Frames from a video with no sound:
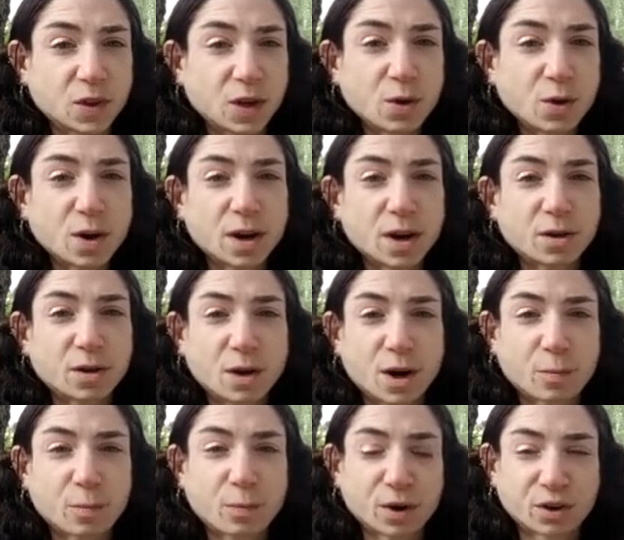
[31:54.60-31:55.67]
Okay,
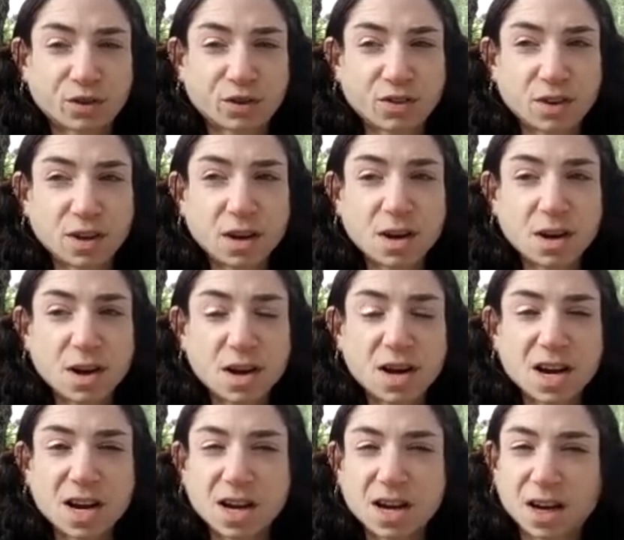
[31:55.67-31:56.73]
personally,
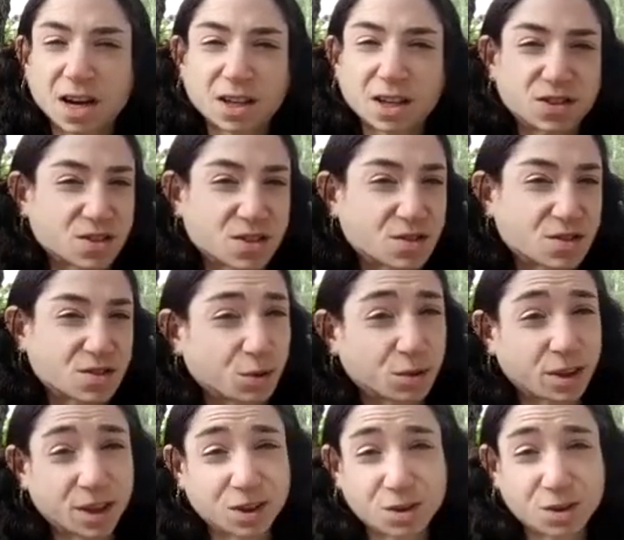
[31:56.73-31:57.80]
I just
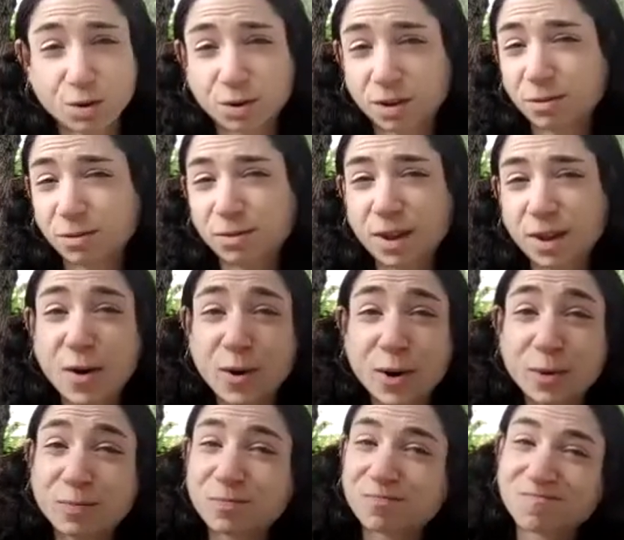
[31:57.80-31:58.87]
don't like coconut flour.